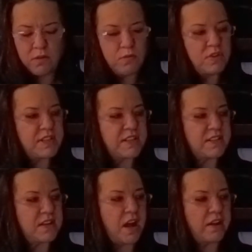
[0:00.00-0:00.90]
What's
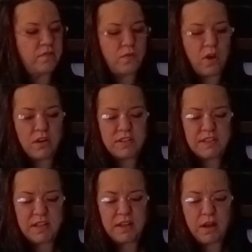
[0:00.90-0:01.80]
this 9 of
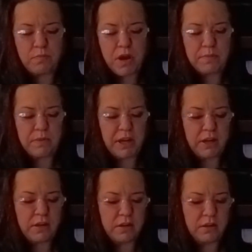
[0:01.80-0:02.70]
Wands in the upright mean
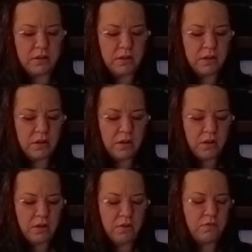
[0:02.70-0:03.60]

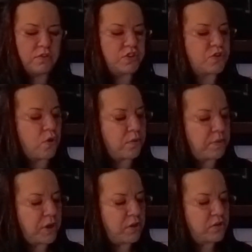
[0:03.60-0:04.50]
for
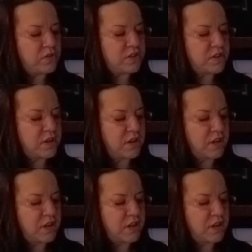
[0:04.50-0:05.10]
Scorpios